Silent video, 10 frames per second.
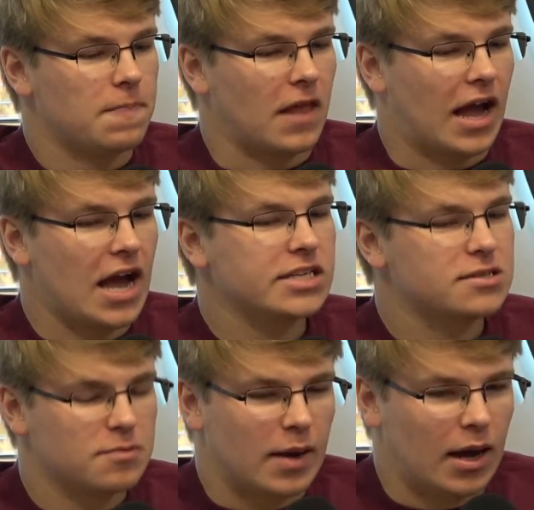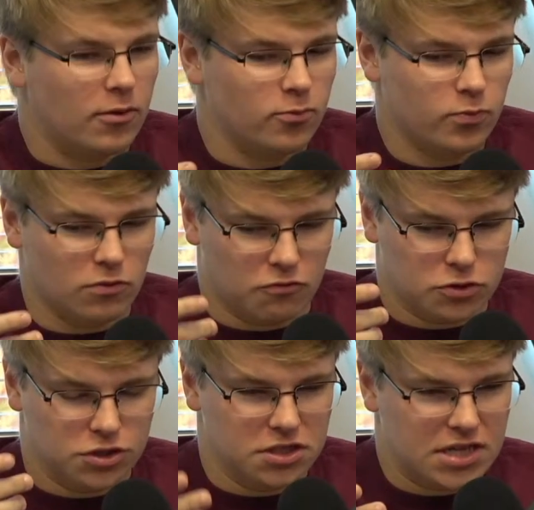I asked him about
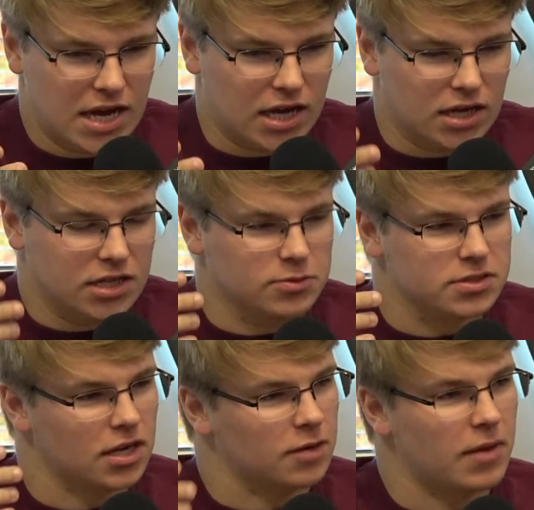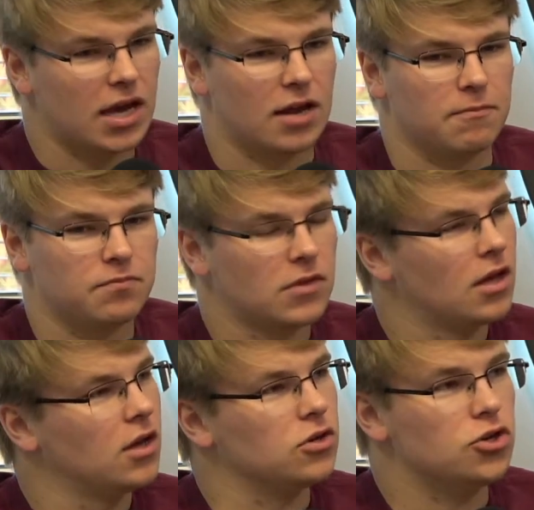Virginia Tech, and he was like, "Man,
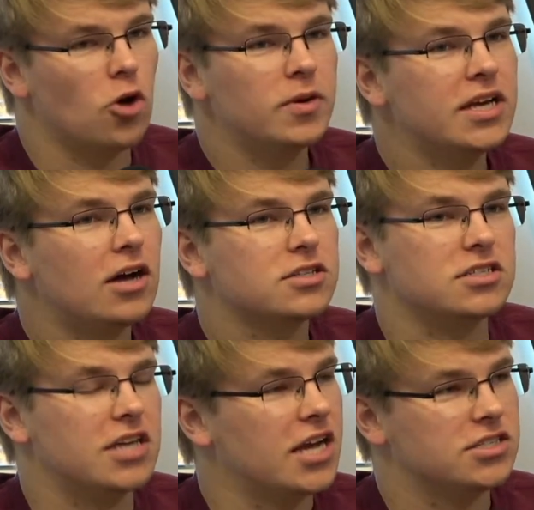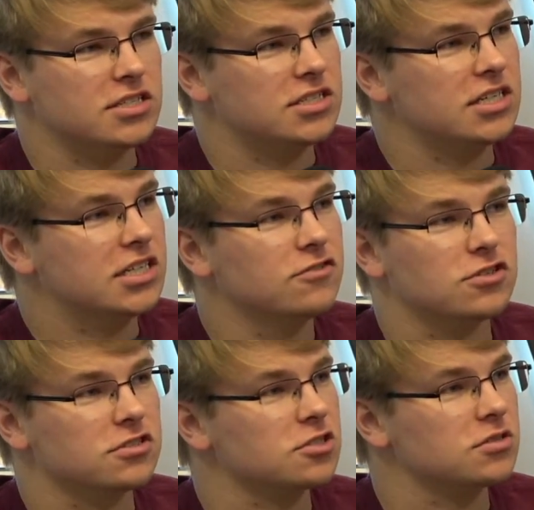nobody else in the ACC
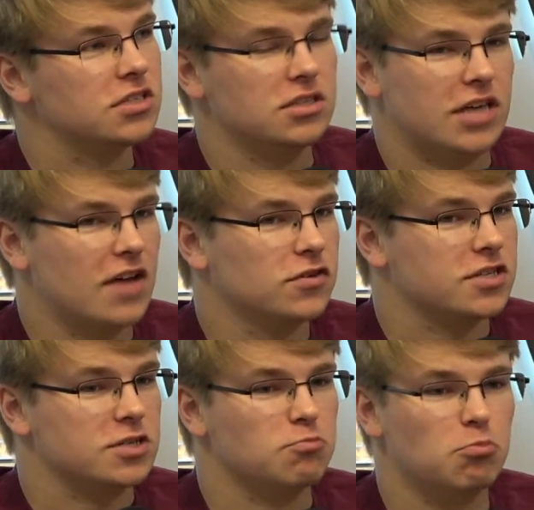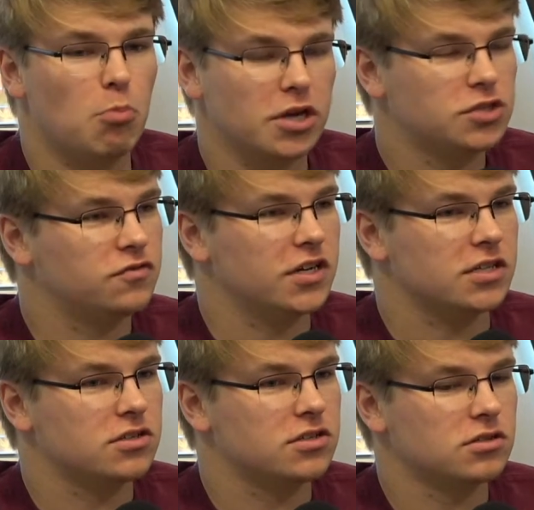gave us as much
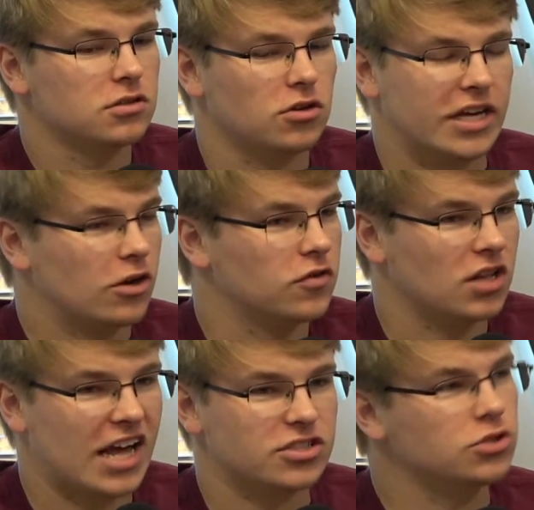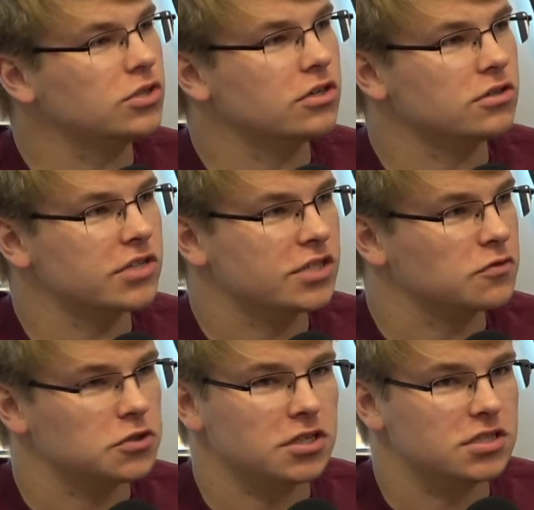fits like over the last 2 years as
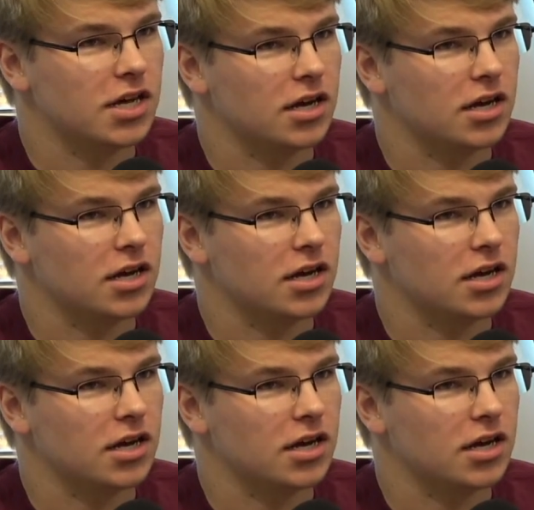Virginia Tech."